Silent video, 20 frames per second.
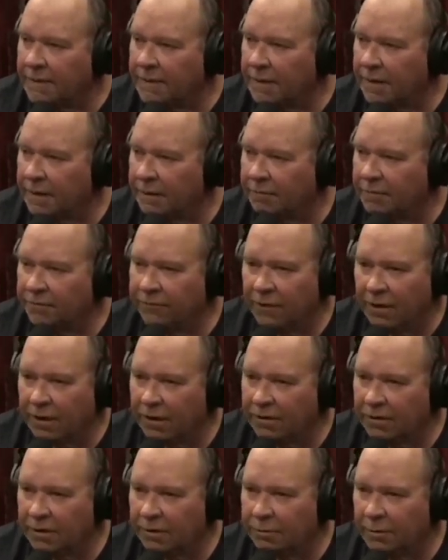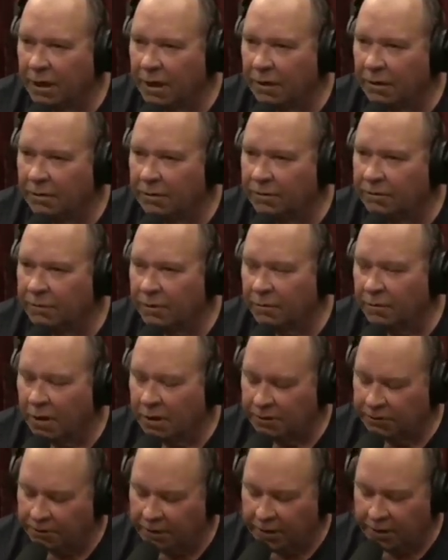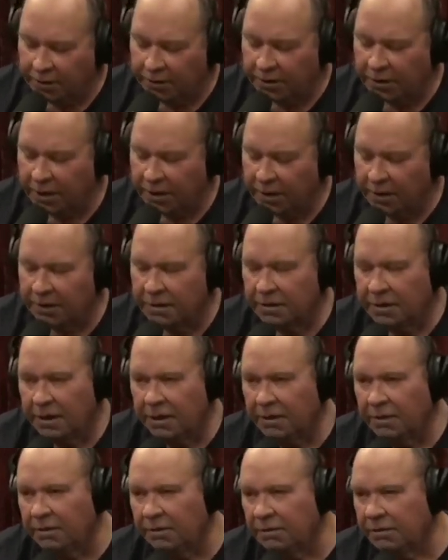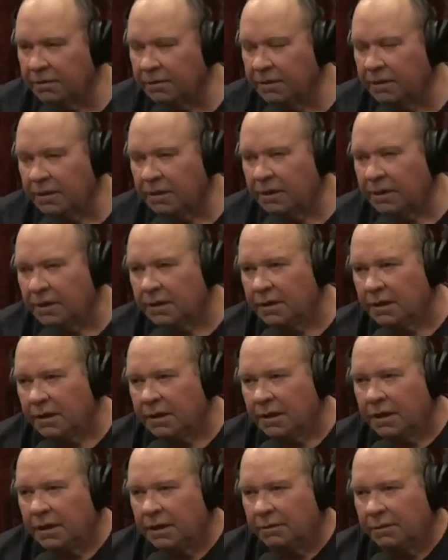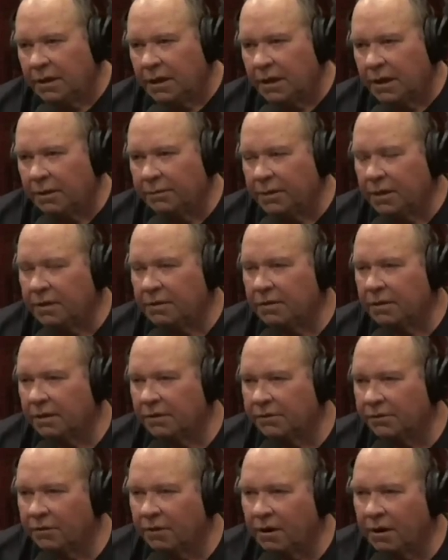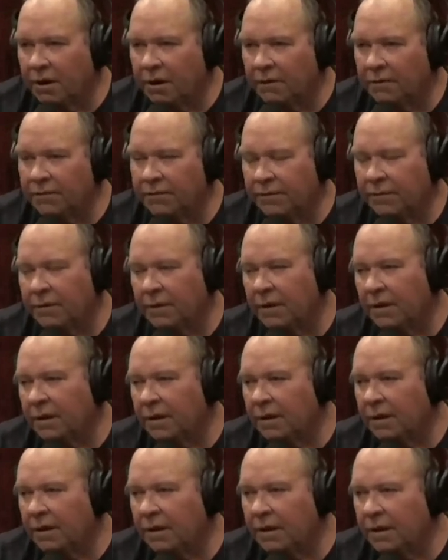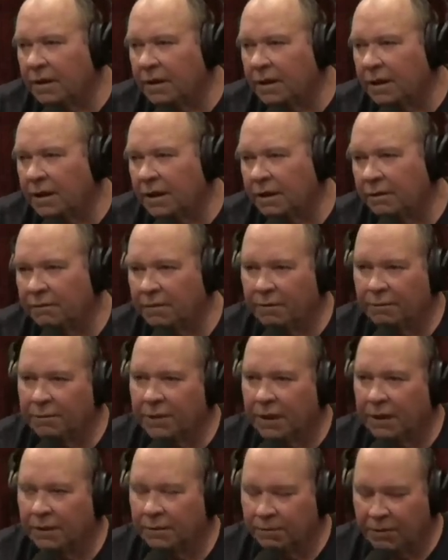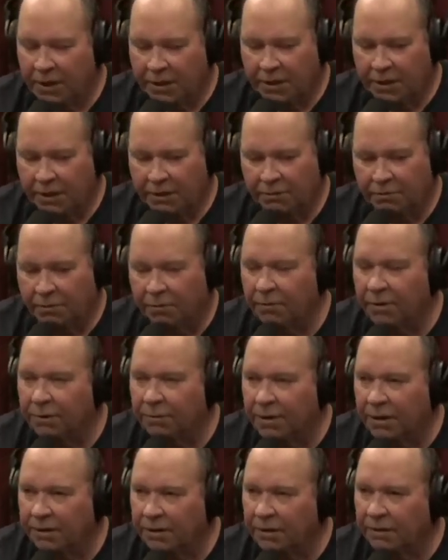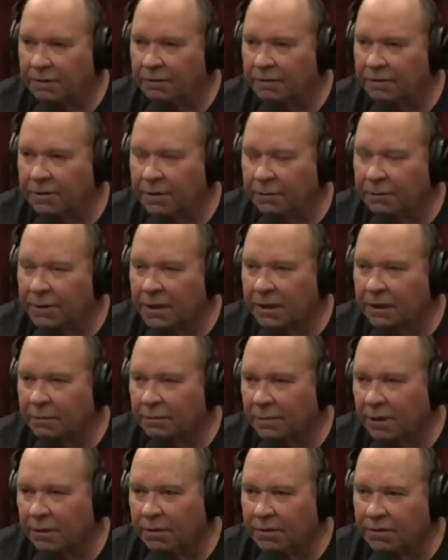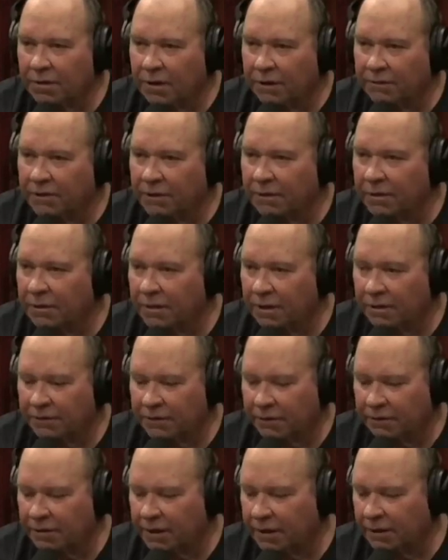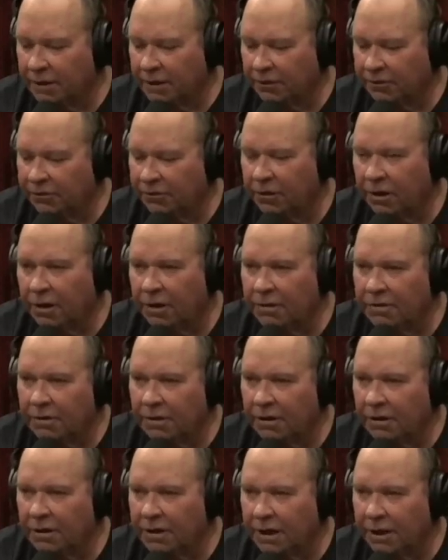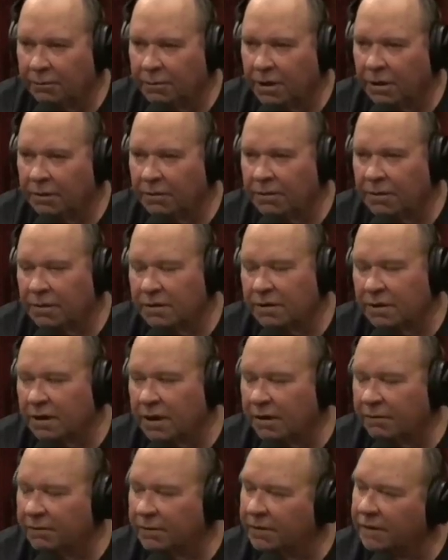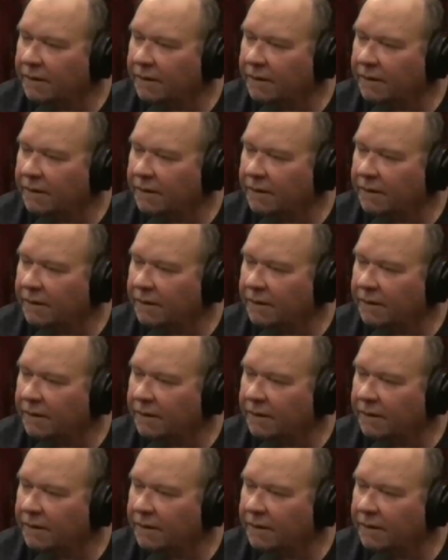And we followed the smell. We walked around the side of this hill, and we got up in this little draw, and we were picking, my kids were with me too, we were picking bones off the ground, little shards, little leg bones and stuff.